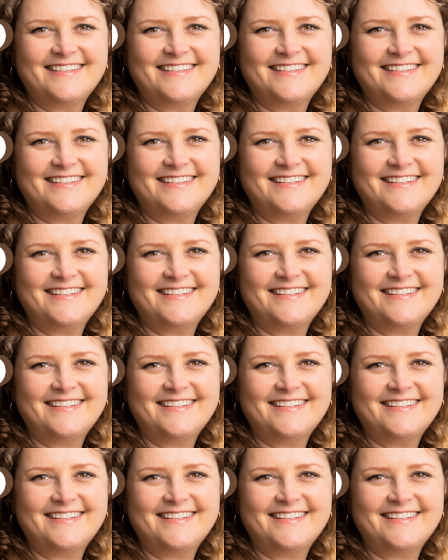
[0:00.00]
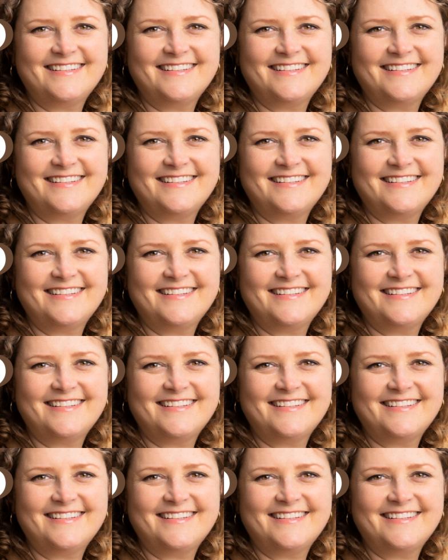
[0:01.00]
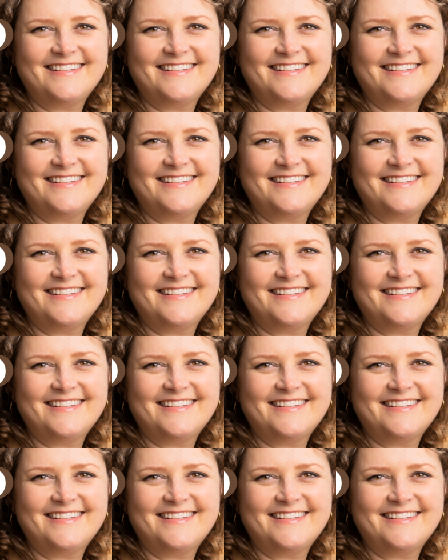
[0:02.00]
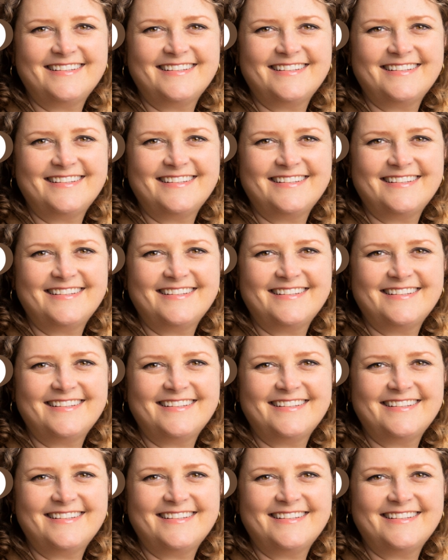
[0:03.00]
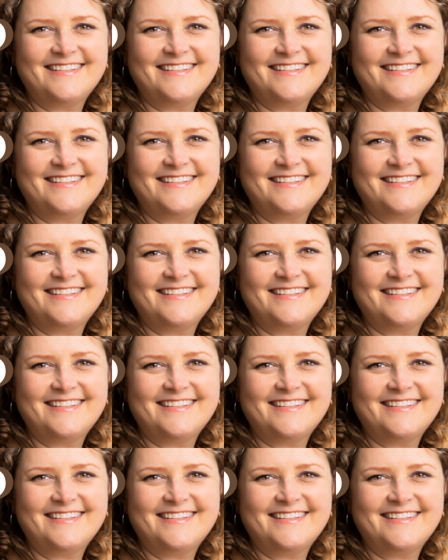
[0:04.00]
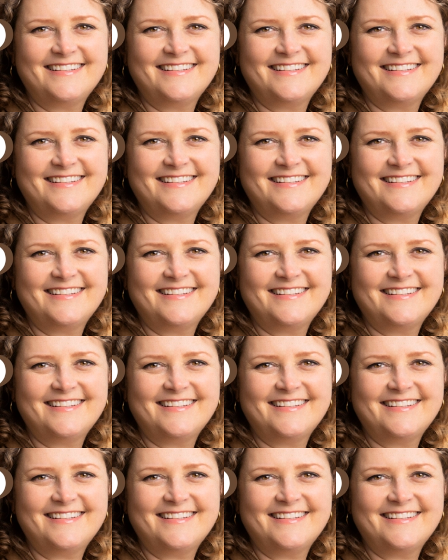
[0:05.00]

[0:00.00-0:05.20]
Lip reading: The face doesn't move, so there is nothing to read.